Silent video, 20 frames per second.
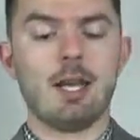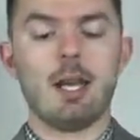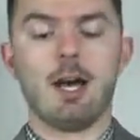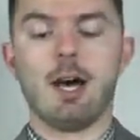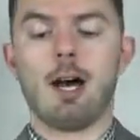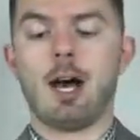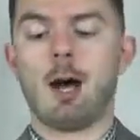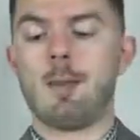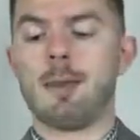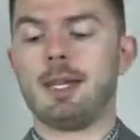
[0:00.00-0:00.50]

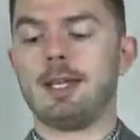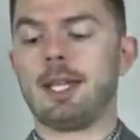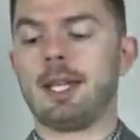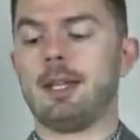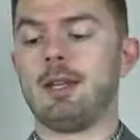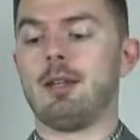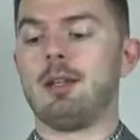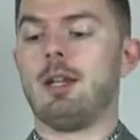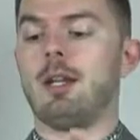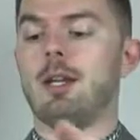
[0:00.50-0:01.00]
And
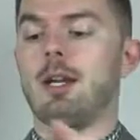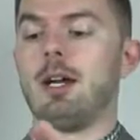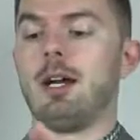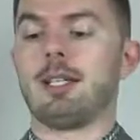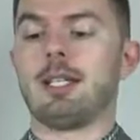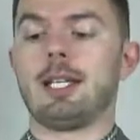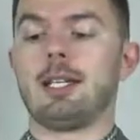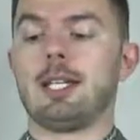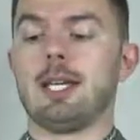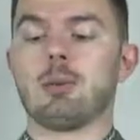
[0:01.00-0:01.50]
then,
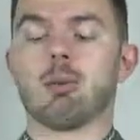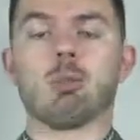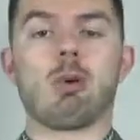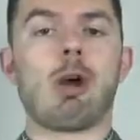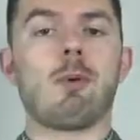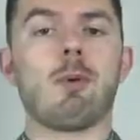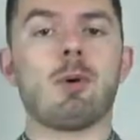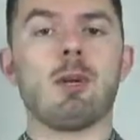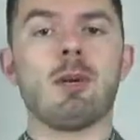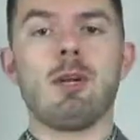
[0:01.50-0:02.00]
again, that
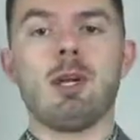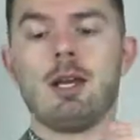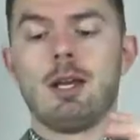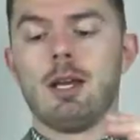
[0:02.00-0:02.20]
rubber